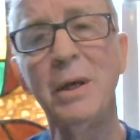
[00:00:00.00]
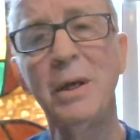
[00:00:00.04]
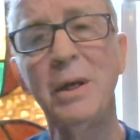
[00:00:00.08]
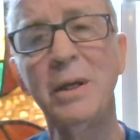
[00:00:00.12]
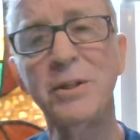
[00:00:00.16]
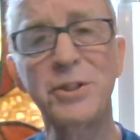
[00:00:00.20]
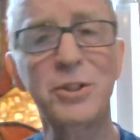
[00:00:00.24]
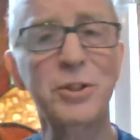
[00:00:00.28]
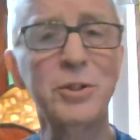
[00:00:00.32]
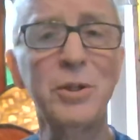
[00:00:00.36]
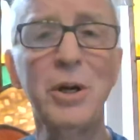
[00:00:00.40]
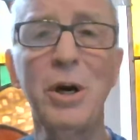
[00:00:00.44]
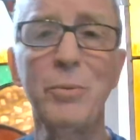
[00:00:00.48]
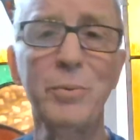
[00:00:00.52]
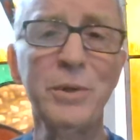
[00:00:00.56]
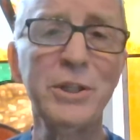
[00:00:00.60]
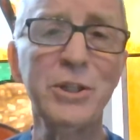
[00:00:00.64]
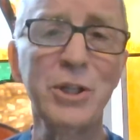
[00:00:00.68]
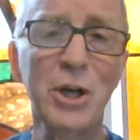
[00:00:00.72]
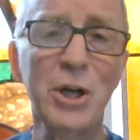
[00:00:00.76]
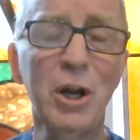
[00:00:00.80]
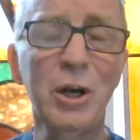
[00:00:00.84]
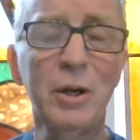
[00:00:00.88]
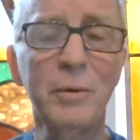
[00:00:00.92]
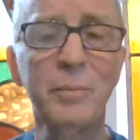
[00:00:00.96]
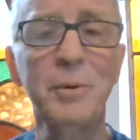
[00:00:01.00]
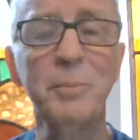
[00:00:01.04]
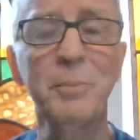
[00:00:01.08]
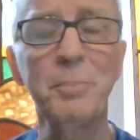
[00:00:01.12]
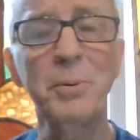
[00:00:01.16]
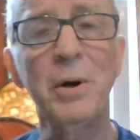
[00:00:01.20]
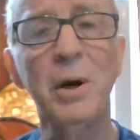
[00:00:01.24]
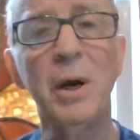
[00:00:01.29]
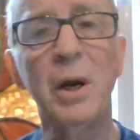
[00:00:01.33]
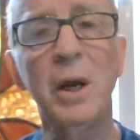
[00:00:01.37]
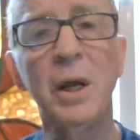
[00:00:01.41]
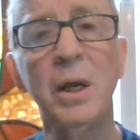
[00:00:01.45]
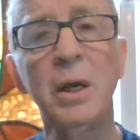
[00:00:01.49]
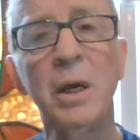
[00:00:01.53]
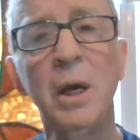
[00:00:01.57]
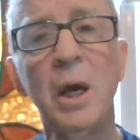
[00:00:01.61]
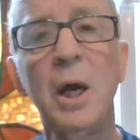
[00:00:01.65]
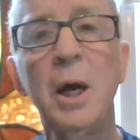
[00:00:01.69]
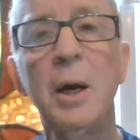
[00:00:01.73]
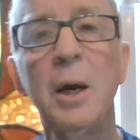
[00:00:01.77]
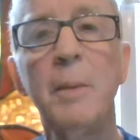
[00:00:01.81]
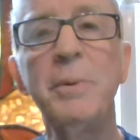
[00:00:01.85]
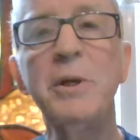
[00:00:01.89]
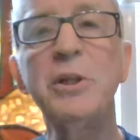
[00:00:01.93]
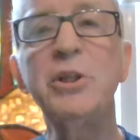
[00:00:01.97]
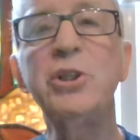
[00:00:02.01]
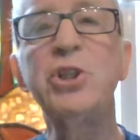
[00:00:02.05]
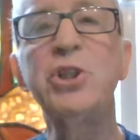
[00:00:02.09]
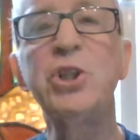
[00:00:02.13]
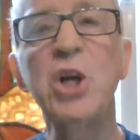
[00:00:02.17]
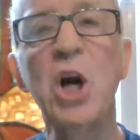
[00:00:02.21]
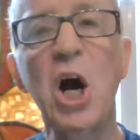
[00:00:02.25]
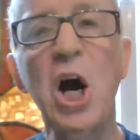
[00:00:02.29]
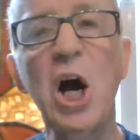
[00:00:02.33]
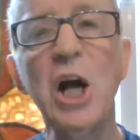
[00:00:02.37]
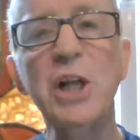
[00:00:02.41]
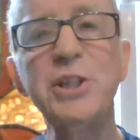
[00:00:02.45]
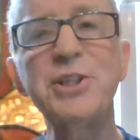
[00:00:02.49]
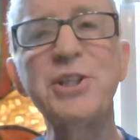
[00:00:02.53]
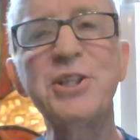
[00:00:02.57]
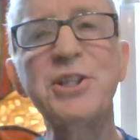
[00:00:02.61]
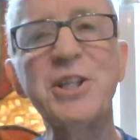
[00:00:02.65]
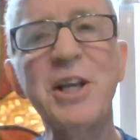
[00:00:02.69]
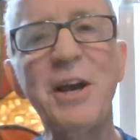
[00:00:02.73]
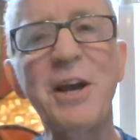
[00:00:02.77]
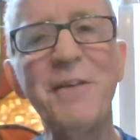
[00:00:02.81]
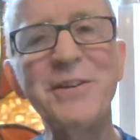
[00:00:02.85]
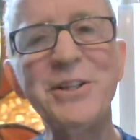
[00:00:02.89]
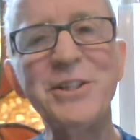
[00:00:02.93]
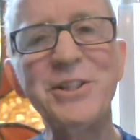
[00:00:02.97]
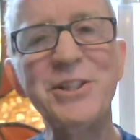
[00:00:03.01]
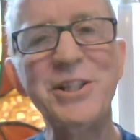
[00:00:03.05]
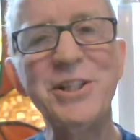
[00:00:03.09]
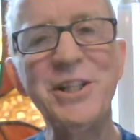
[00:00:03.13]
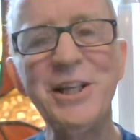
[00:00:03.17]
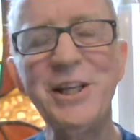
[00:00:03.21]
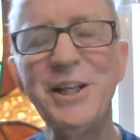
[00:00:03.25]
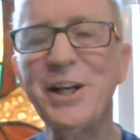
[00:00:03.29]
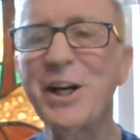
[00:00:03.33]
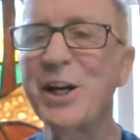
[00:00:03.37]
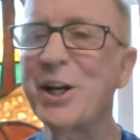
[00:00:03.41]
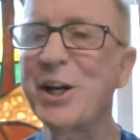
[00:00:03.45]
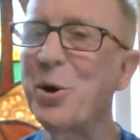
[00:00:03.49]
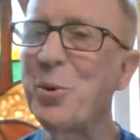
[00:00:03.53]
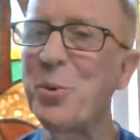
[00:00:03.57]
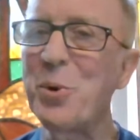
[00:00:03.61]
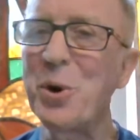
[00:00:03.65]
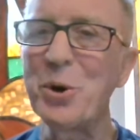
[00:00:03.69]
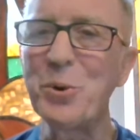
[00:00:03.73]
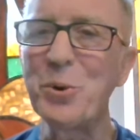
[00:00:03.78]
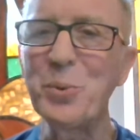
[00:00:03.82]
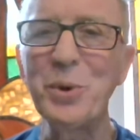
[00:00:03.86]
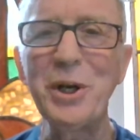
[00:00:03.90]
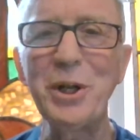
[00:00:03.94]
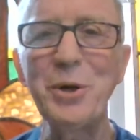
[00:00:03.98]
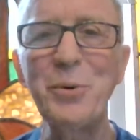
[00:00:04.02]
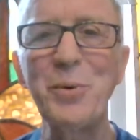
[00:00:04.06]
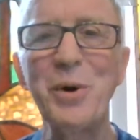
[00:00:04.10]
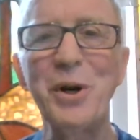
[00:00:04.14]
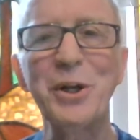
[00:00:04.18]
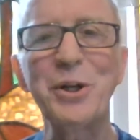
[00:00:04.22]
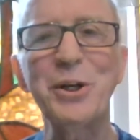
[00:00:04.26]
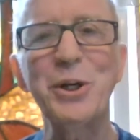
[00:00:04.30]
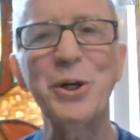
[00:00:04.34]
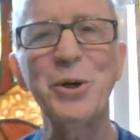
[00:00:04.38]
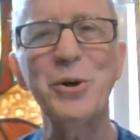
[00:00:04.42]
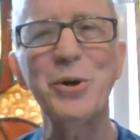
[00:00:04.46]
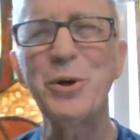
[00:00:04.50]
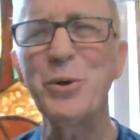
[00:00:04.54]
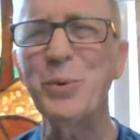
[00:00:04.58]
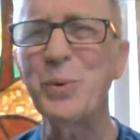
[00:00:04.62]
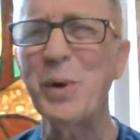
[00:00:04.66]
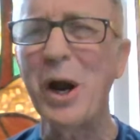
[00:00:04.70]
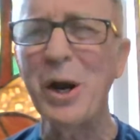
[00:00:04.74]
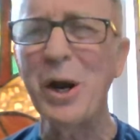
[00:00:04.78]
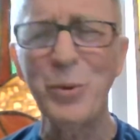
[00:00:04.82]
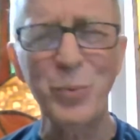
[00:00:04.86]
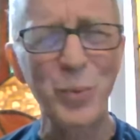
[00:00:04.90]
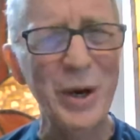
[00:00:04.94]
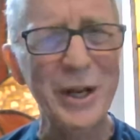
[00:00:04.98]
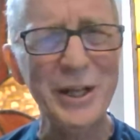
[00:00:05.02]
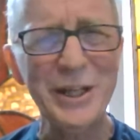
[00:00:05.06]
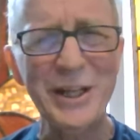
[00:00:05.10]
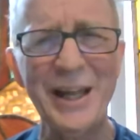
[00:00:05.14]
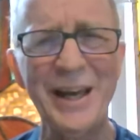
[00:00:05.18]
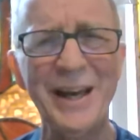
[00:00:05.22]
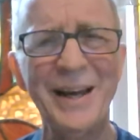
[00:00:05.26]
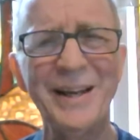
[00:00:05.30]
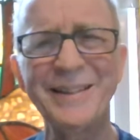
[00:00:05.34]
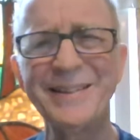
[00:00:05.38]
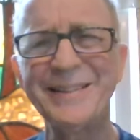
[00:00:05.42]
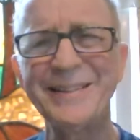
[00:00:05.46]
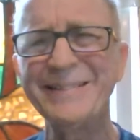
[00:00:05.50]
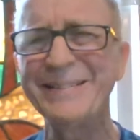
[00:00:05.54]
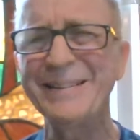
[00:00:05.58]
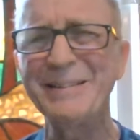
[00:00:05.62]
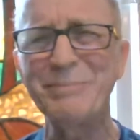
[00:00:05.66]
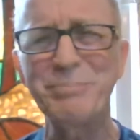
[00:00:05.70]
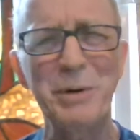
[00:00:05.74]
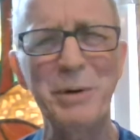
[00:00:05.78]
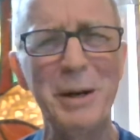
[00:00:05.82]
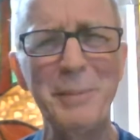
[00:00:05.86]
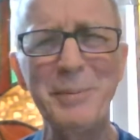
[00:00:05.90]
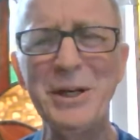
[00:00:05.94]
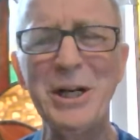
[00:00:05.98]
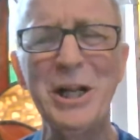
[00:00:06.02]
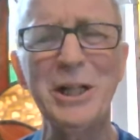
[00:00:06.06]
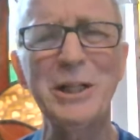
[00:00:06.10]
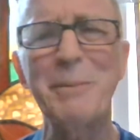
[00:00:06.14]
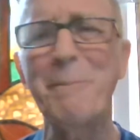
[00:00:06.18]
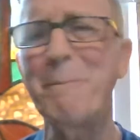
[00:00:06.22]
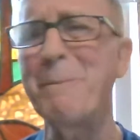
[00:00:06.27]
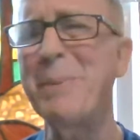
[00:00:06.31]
This is how we taught them to pray. But John 17, and I really want to encourage you, I read that, and probably not the